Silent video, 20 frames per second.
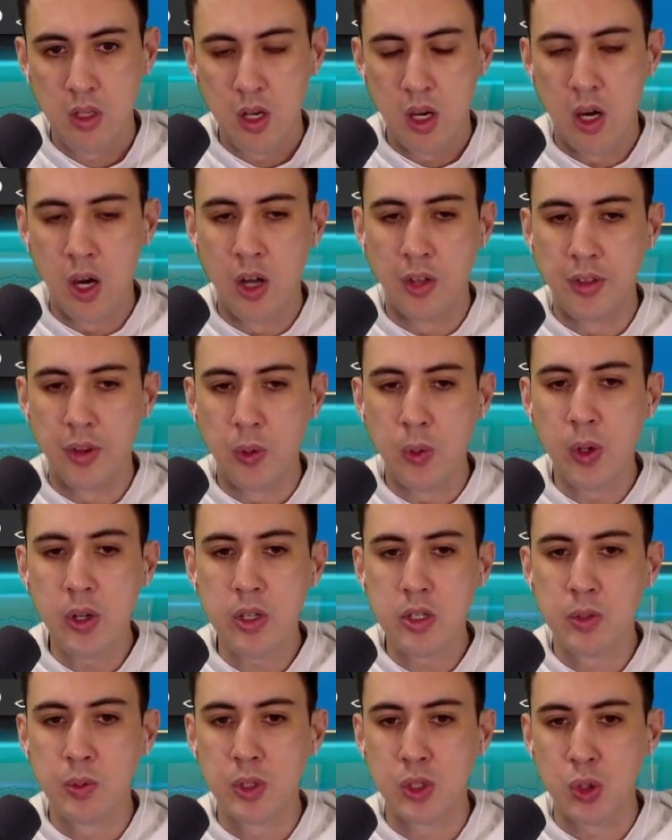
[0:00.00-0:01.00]
Oh, the
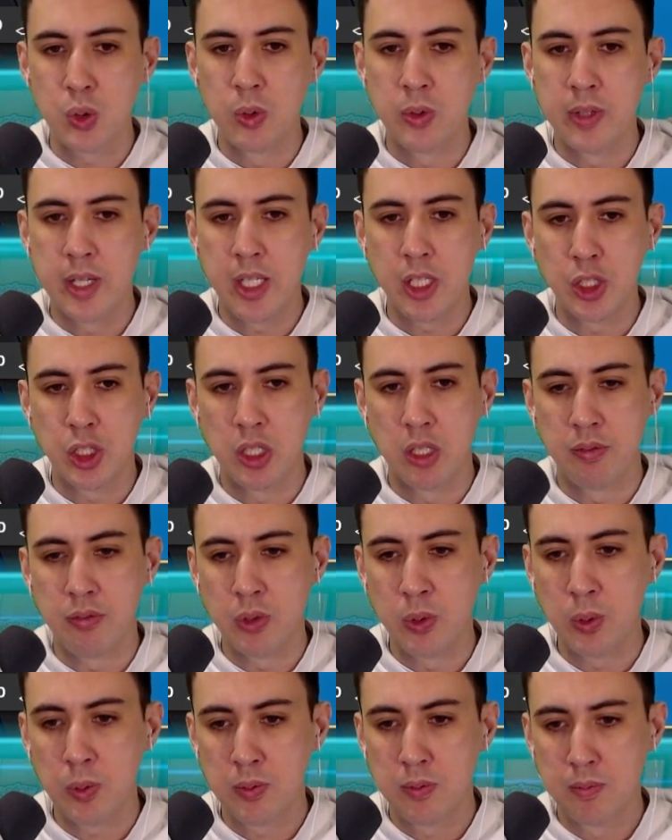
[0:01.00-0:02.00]
order was already
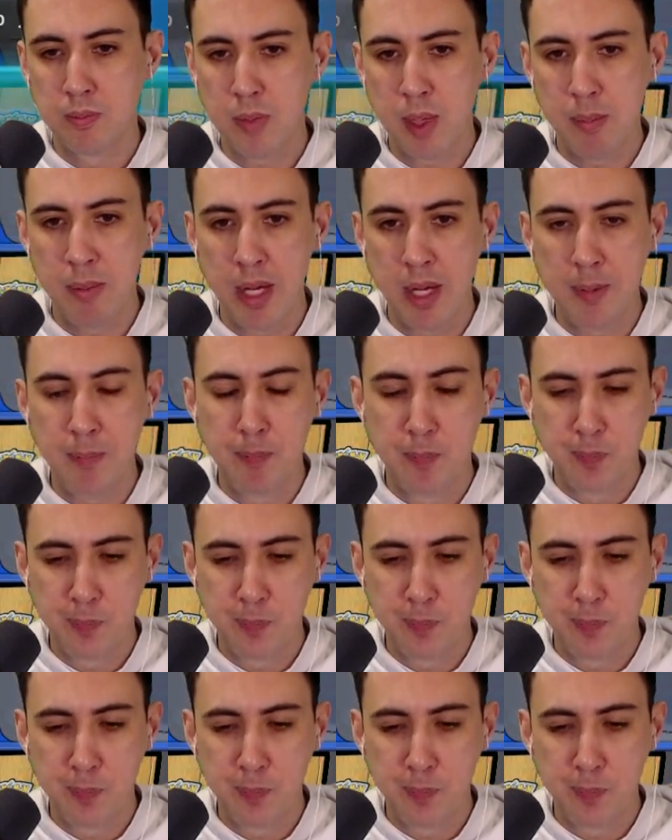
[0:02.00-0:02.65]
shuffled. My bad.